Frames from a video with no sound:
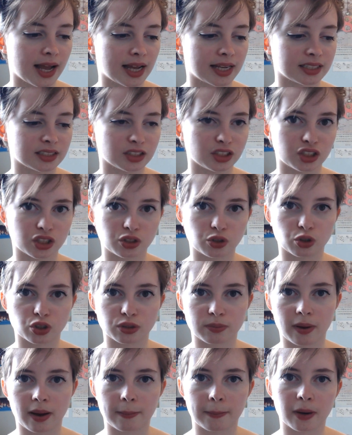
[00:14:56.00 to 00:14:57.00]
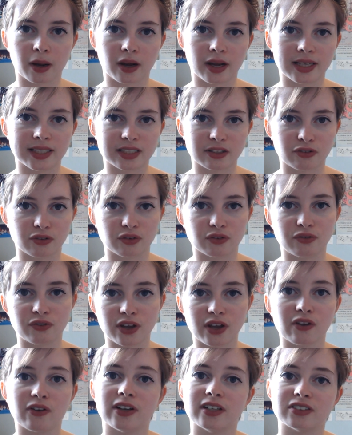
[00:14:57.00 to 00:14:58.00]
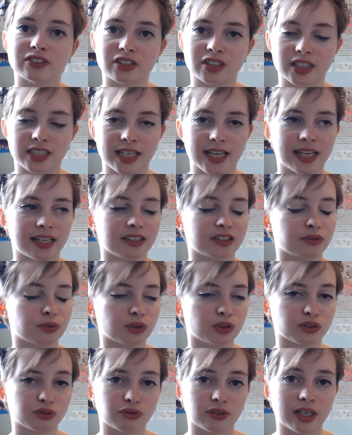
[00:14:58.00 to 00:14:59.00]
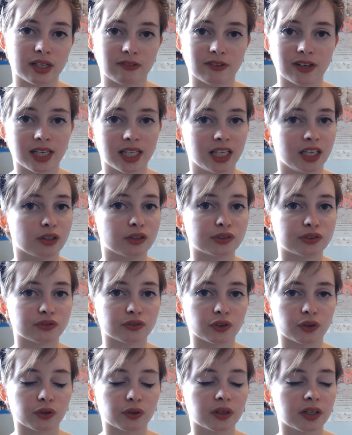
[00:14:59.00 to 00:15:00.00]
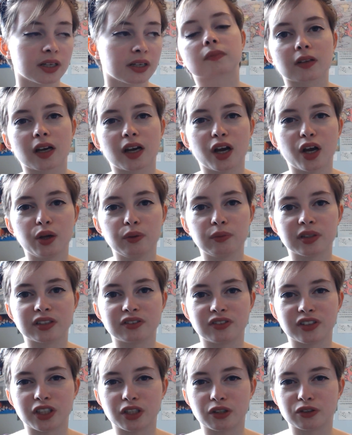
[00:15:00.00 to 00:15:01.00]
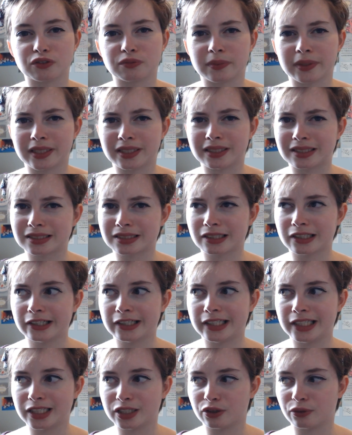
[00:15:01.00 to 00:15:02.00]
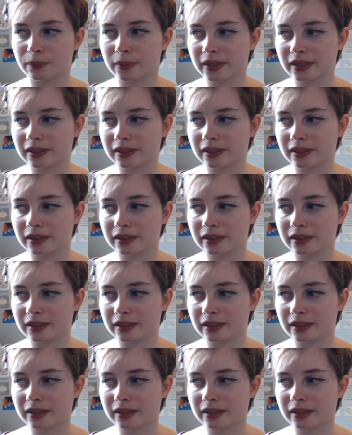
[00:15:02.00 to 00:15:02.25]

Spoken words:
and talked about applying different theories to the text, which was really, really useful. I hope this video has been a tiny little